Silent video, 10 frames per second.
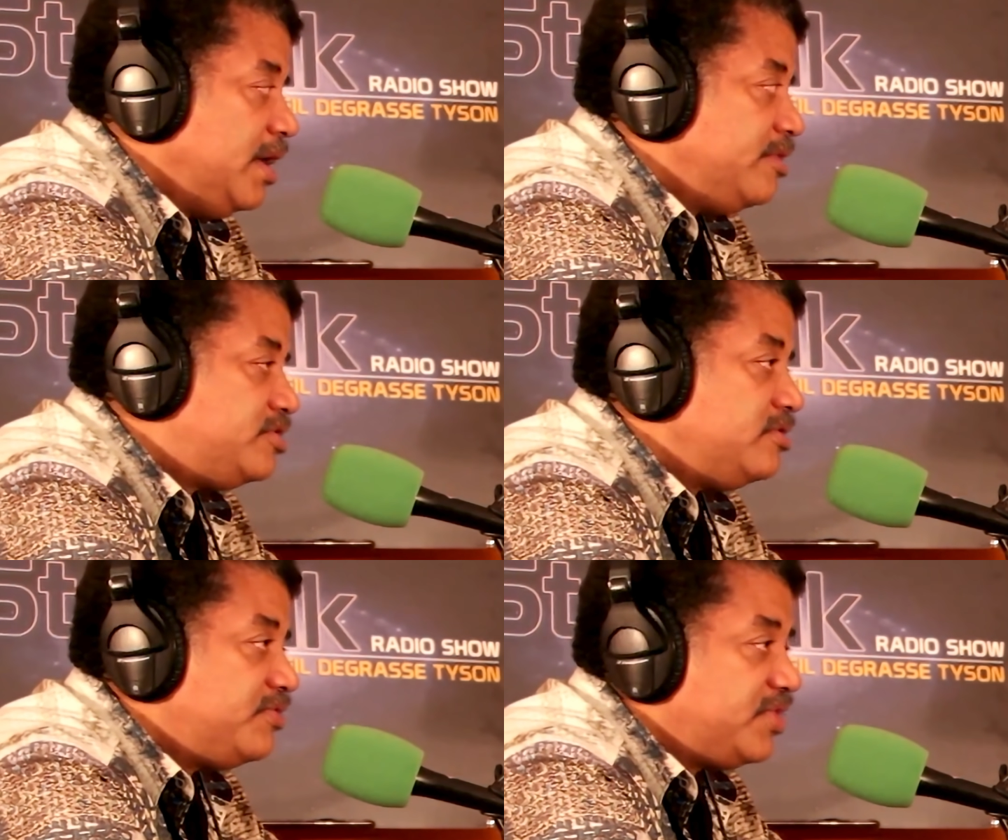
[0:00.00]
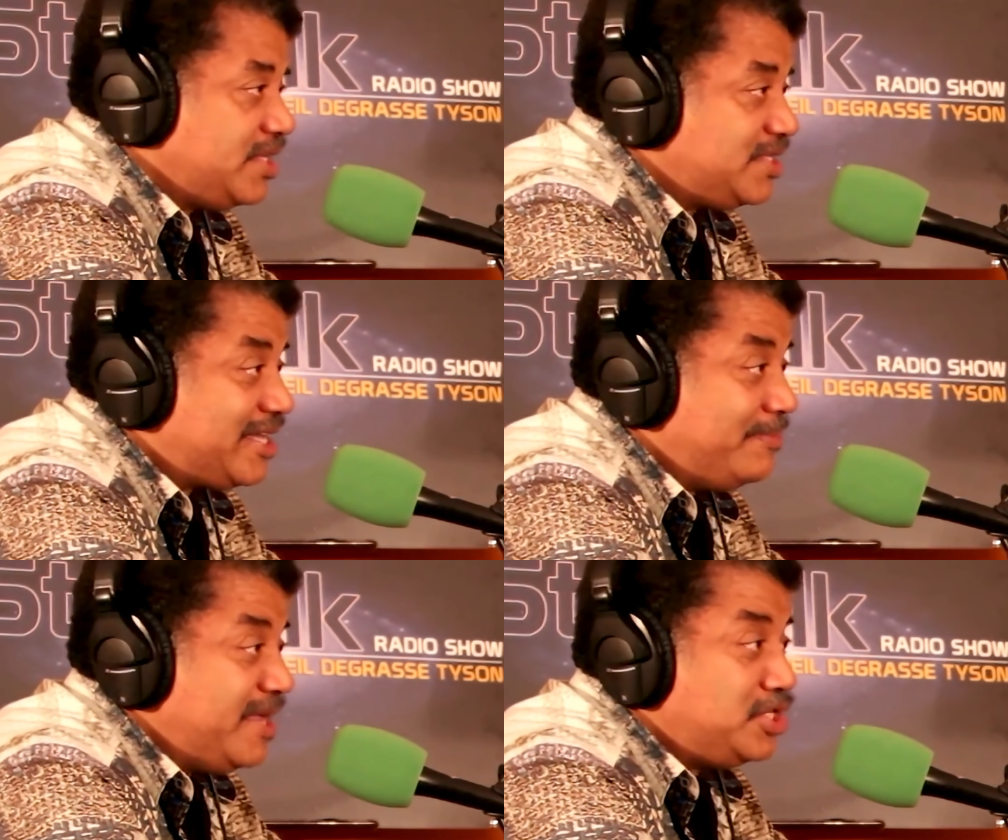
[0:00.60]
there are two things
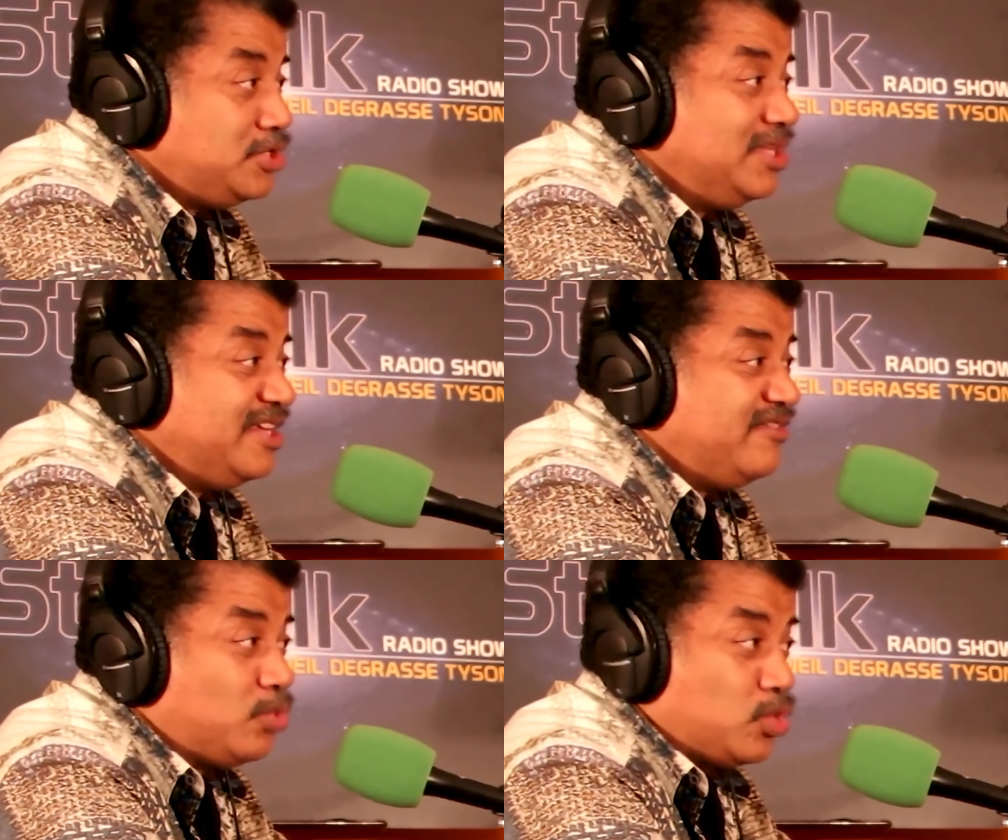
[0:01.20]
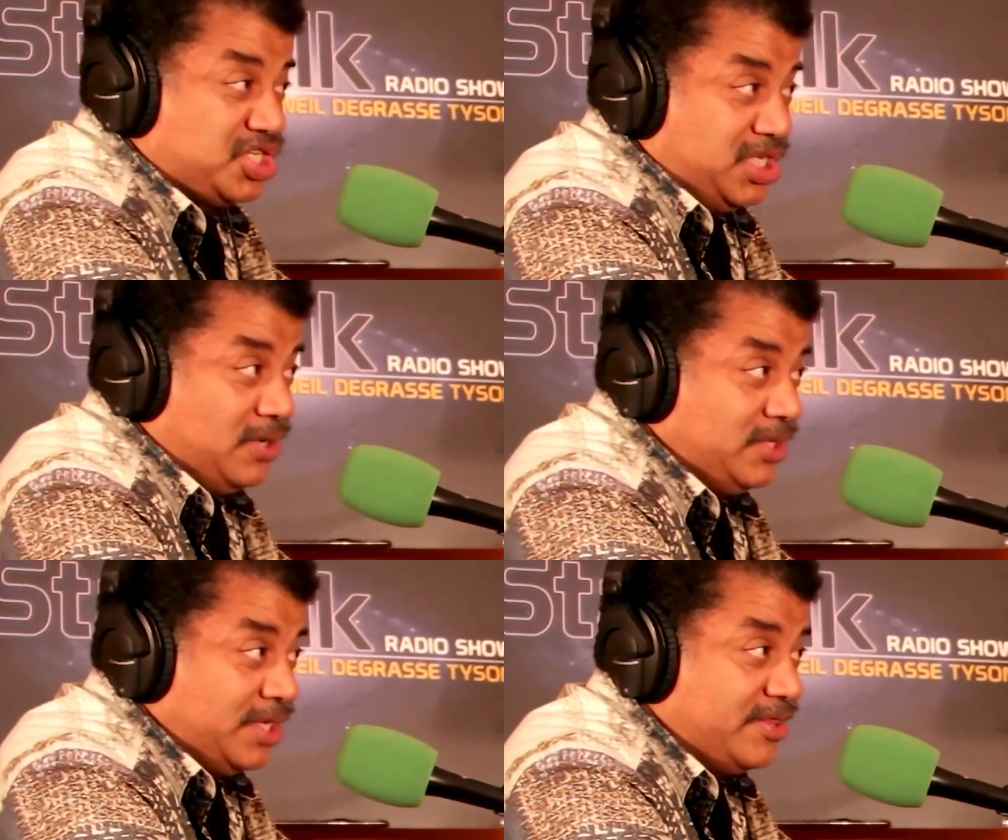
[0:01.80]
that can make you live more
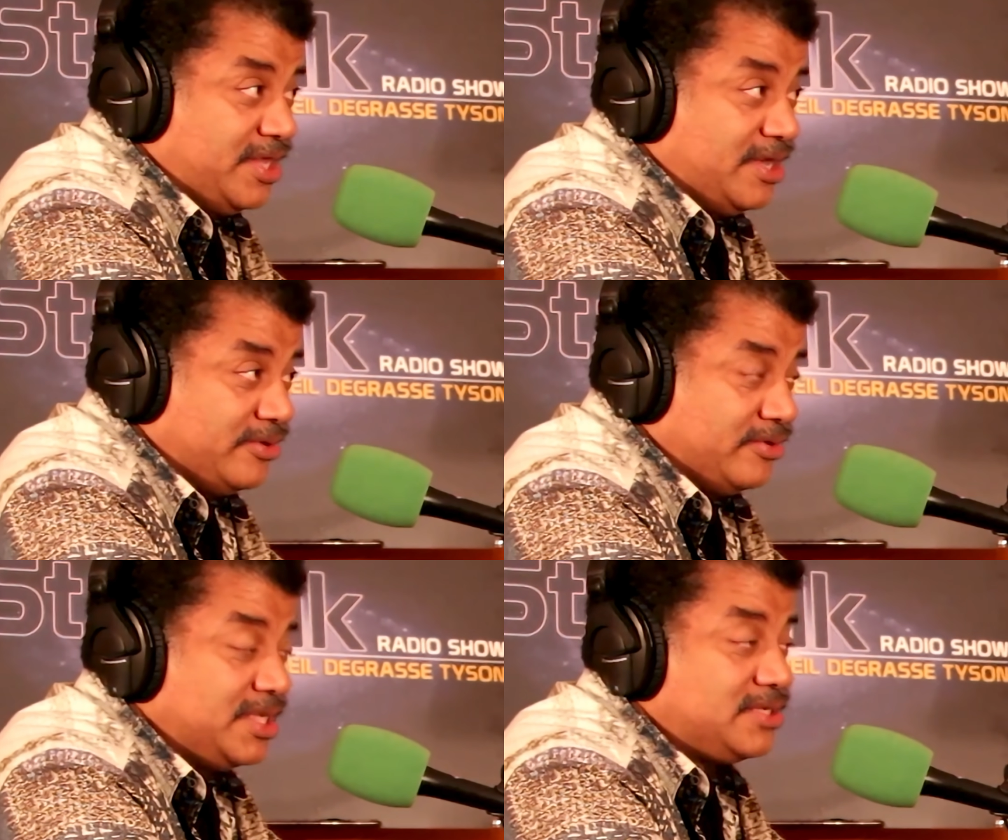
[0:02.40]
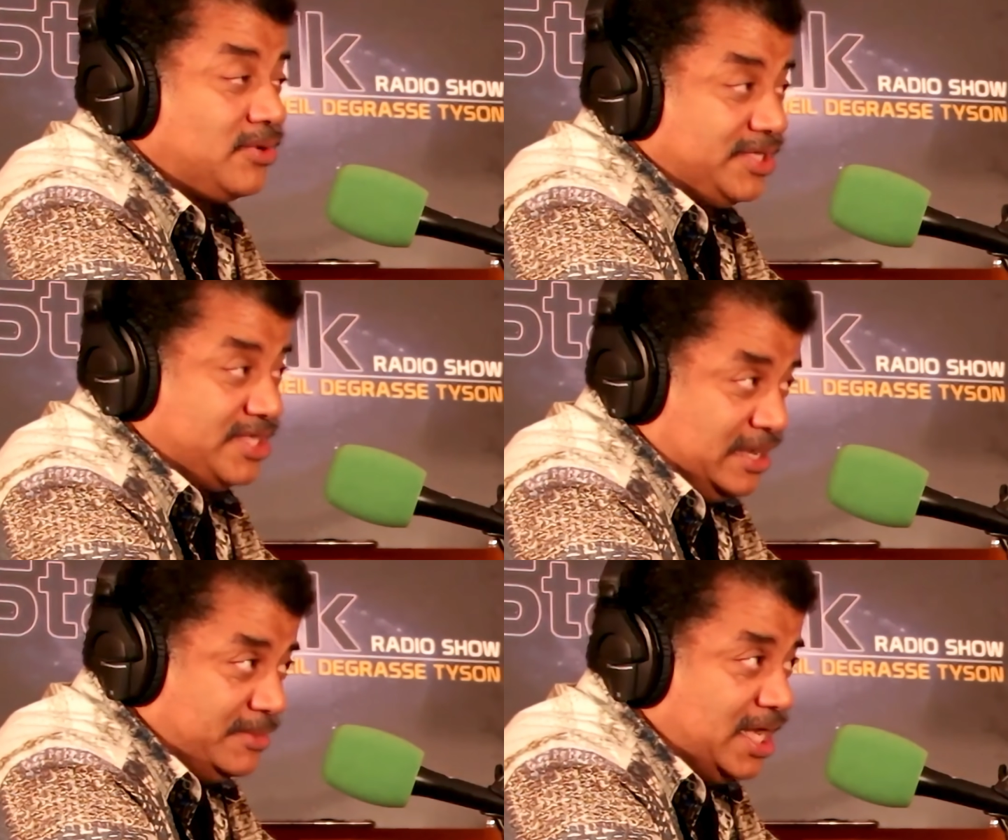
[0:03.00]
slowly than others. that's called
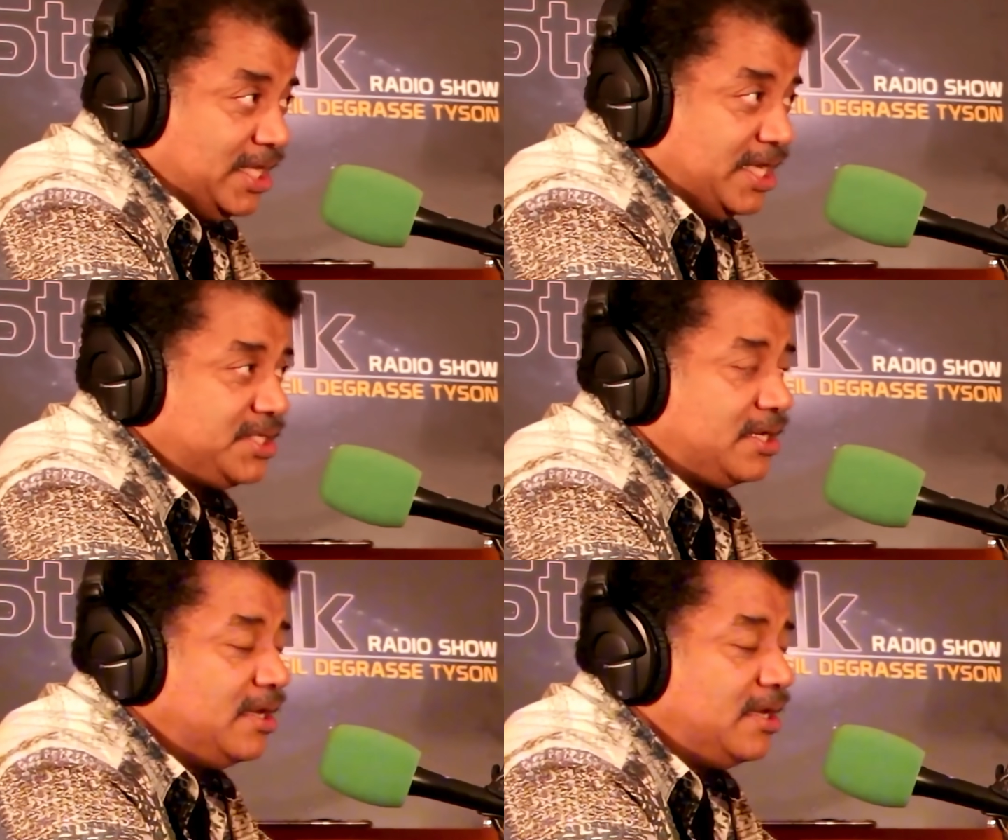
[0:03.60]
time dilation.